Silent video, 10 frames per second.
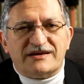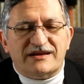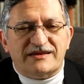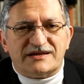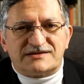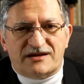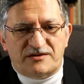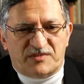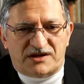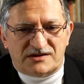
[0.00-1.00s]
in that
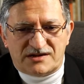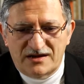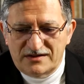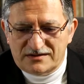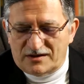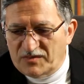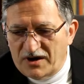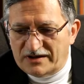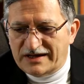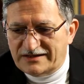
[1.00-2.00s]
statement is, come
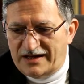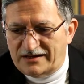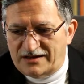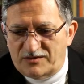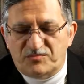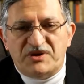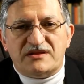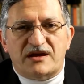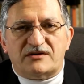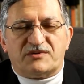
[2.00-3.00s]
on and be
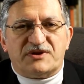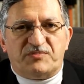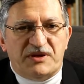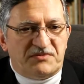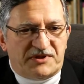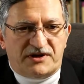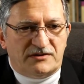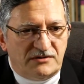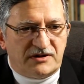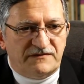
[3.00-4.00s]
there with the people. They're
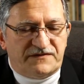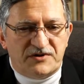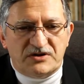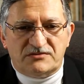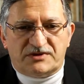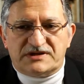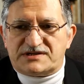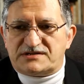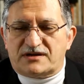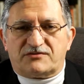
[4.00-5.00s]
looking for you. This
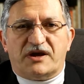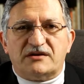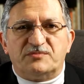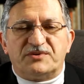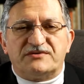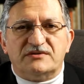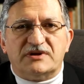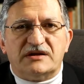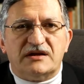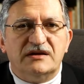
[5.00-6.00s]
is a great
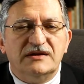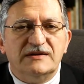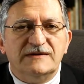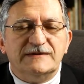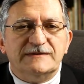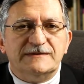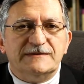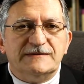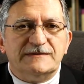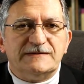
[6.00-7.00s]
opportunity.
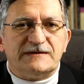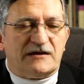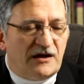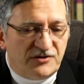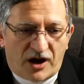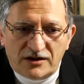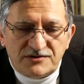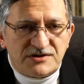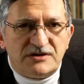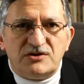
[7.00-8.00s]
They're
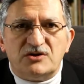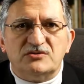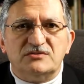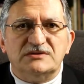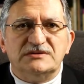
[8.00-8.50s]
acknowledging you.